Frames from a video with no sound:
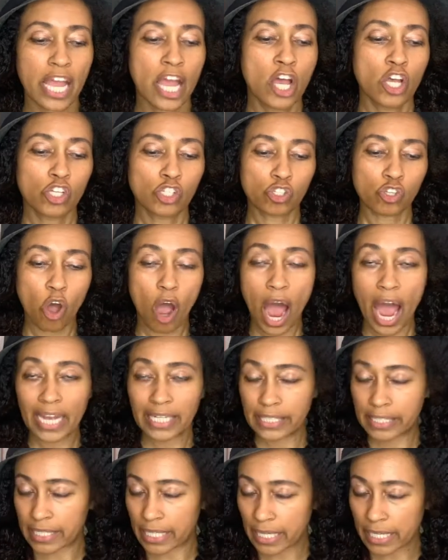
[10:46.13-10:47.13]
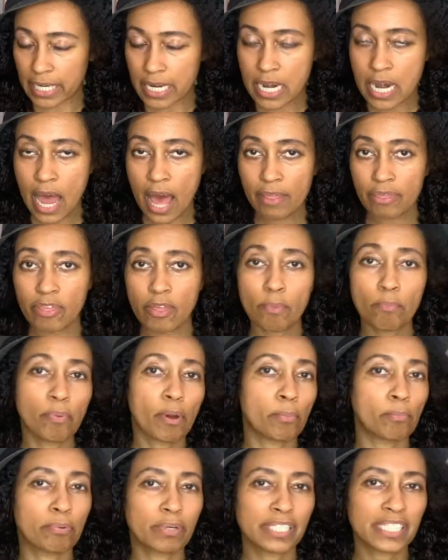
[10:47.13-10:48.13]
So I did nothing but
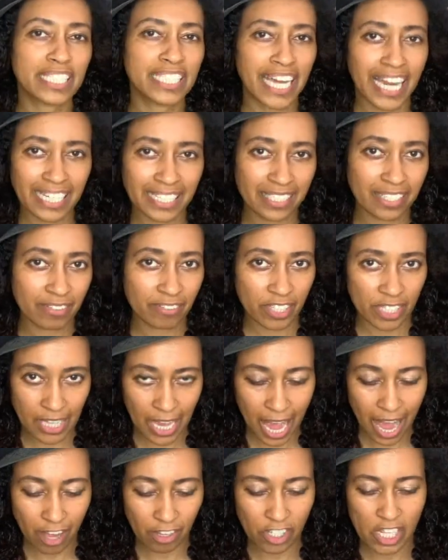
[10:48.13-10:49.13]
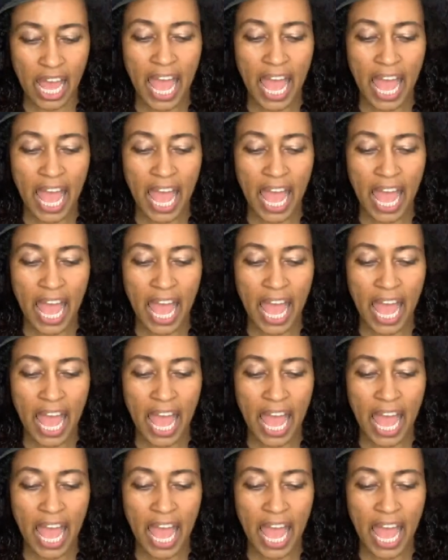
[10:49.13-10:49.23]
protective styles.